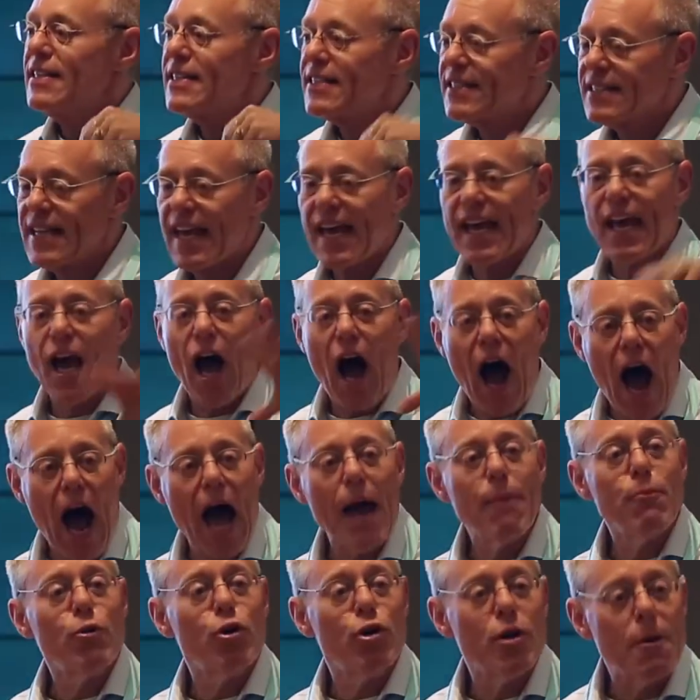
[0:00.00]
say,
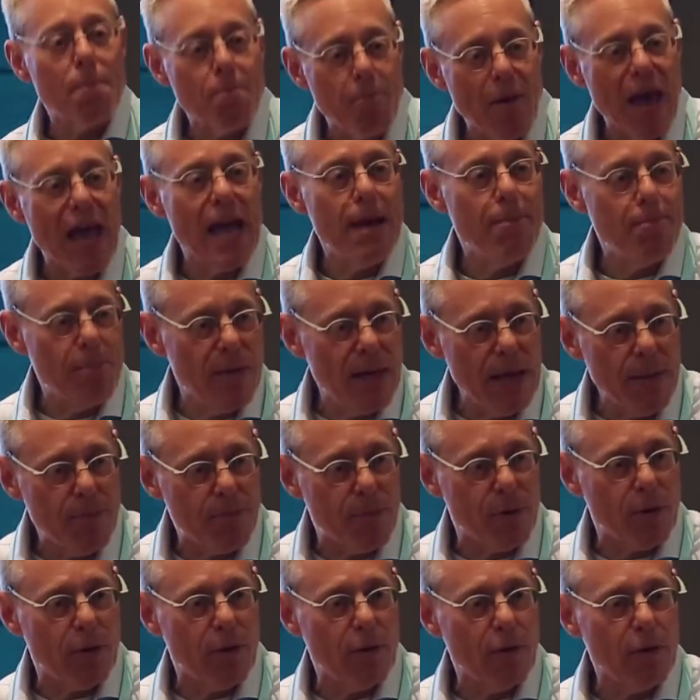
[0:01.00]
I'm going to pay
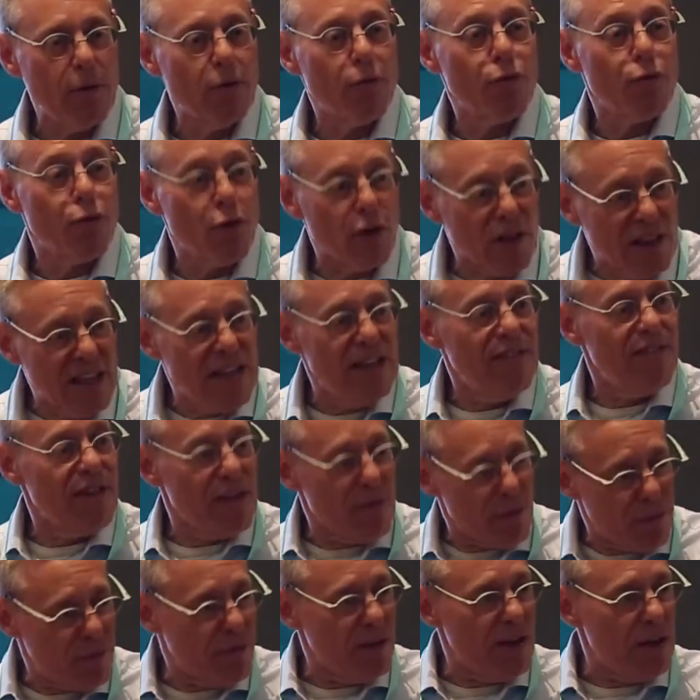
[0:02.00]
people for
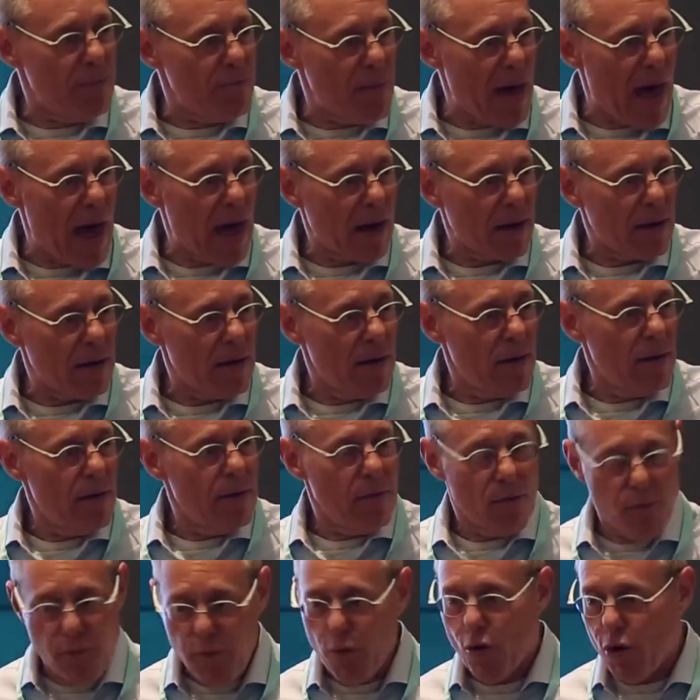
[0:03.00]
leaving feedback
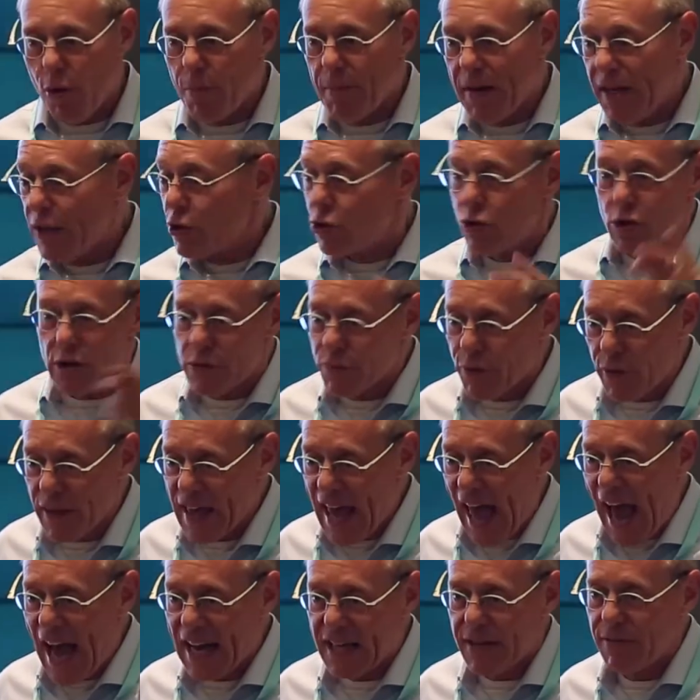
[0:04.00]
for me, just for
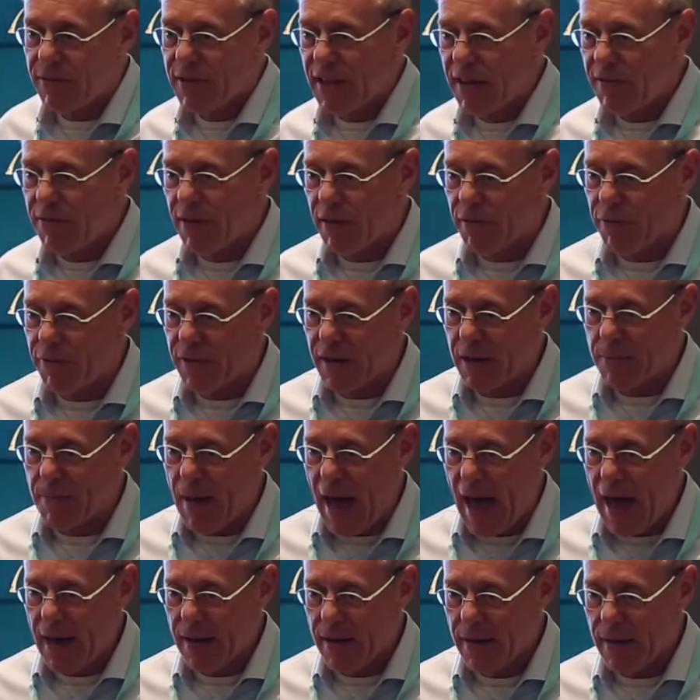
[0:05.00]
the act of leaving
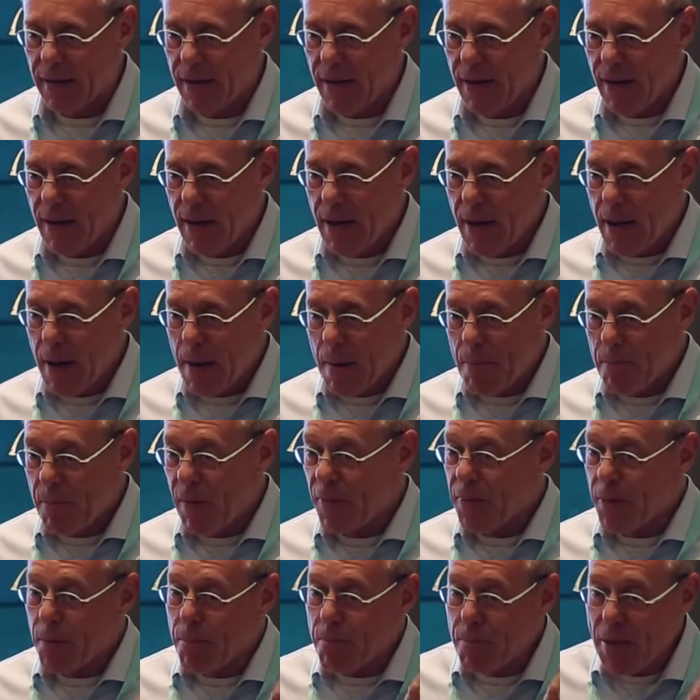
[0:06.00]
feedback,
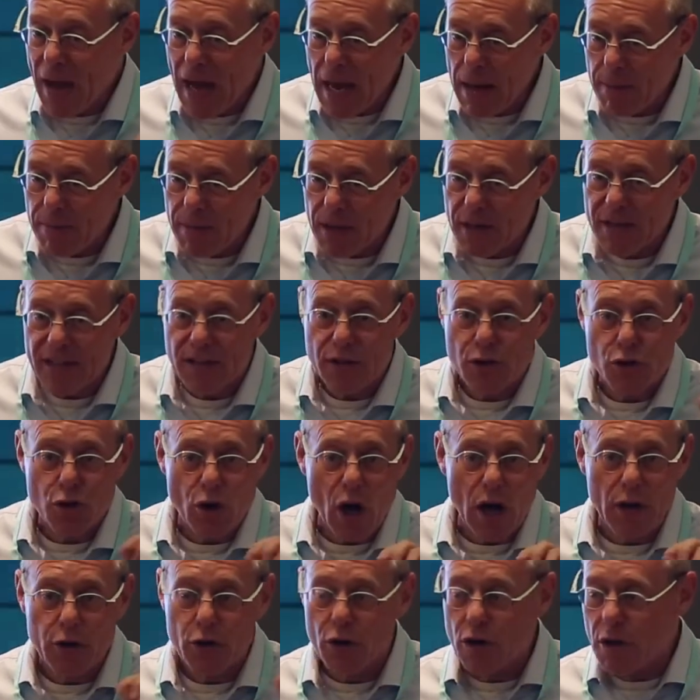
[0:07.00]
but the payment is
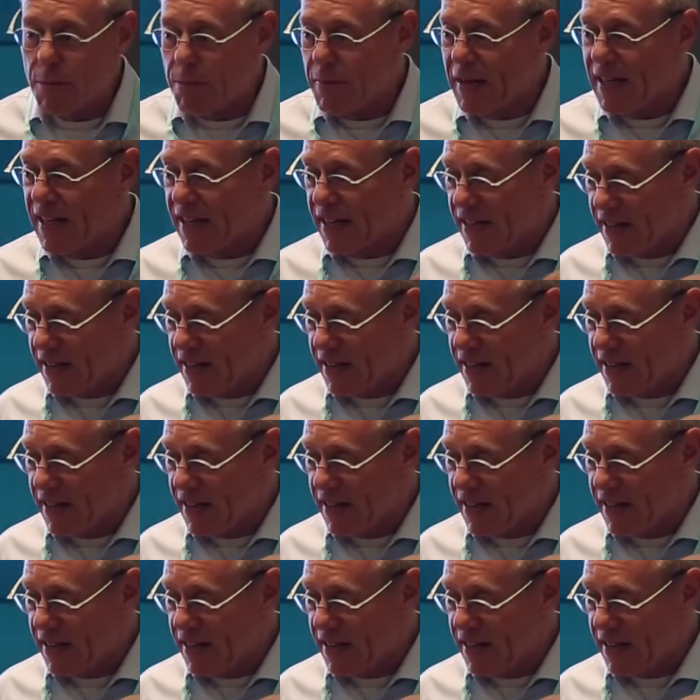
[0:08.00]
not going to be